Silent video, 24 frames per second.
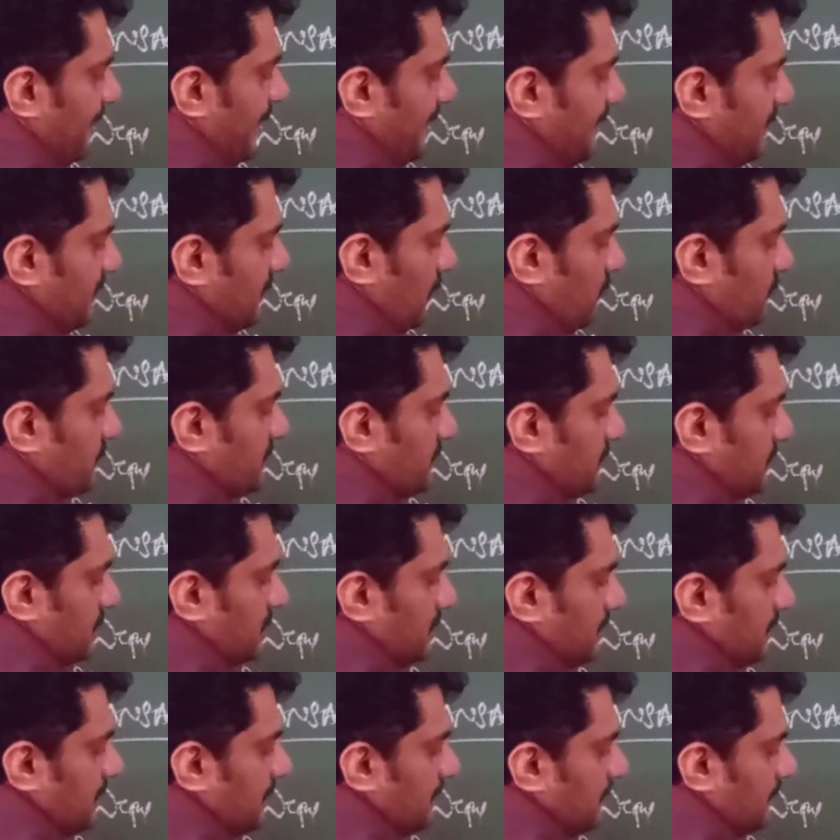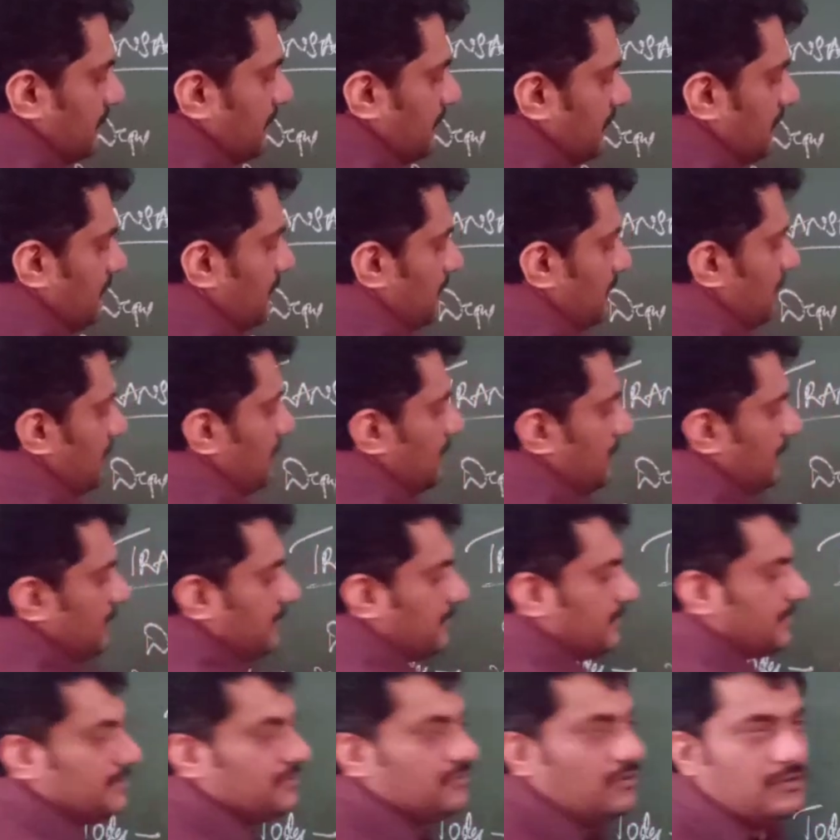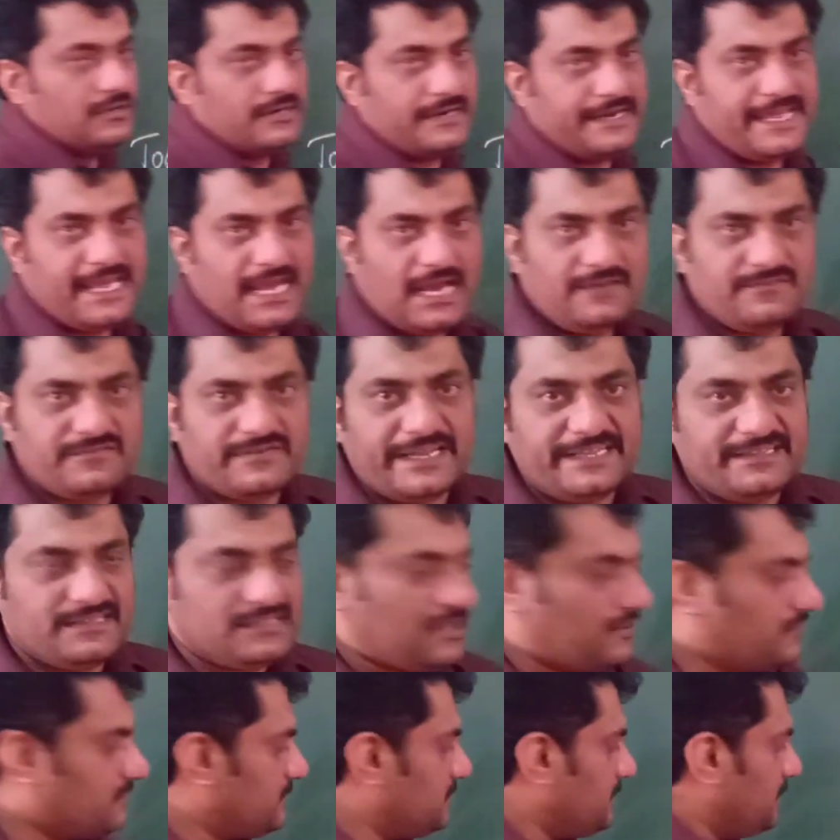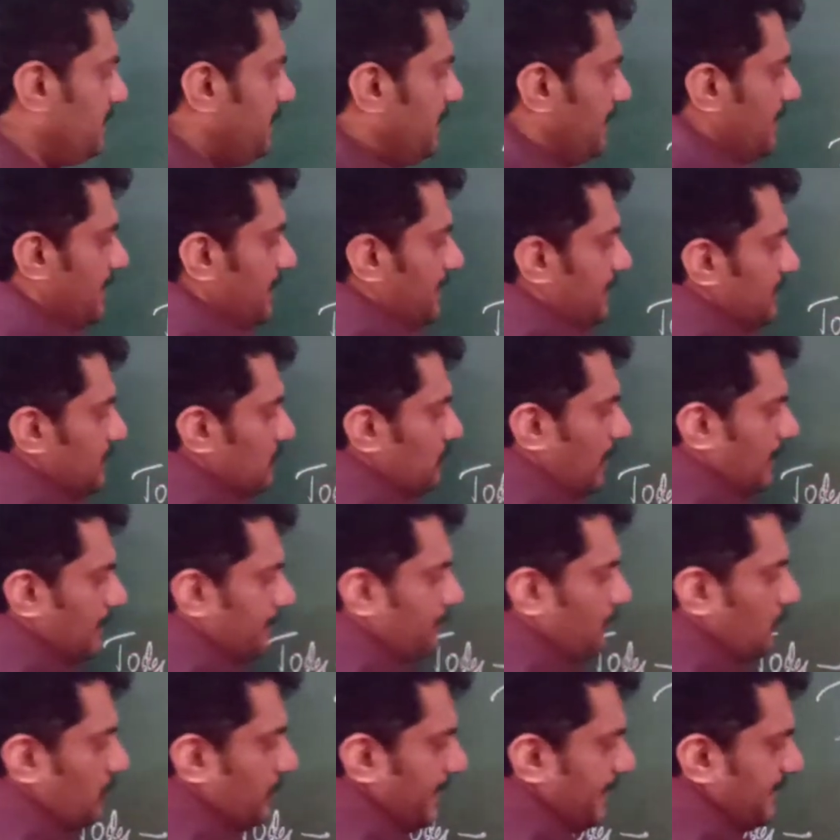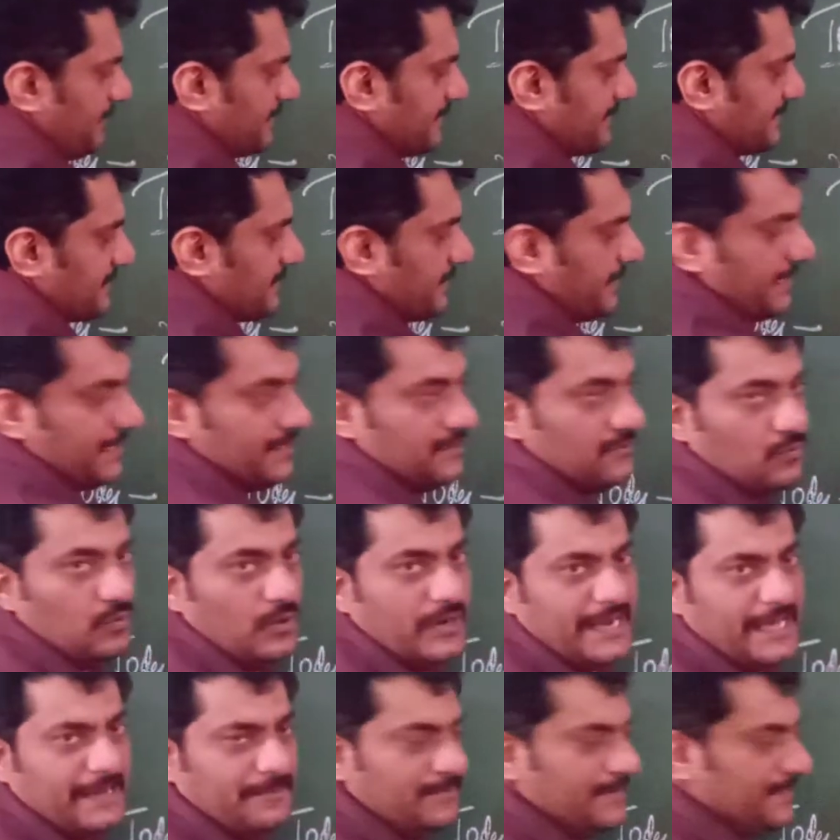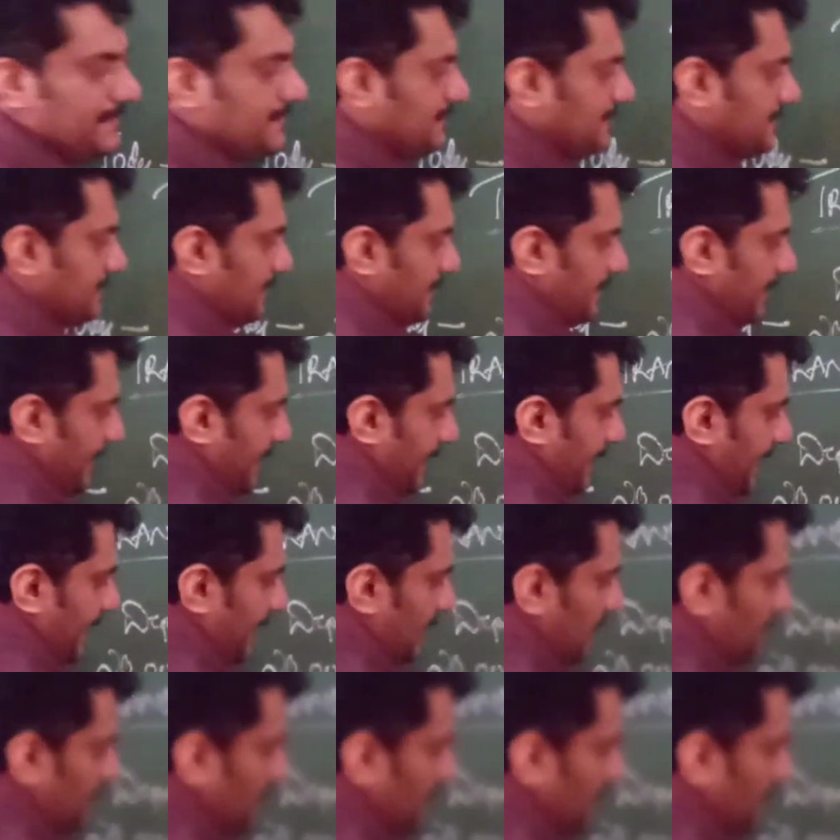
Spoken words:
10,000. You already have 10,000. You are putting this here. What happens? It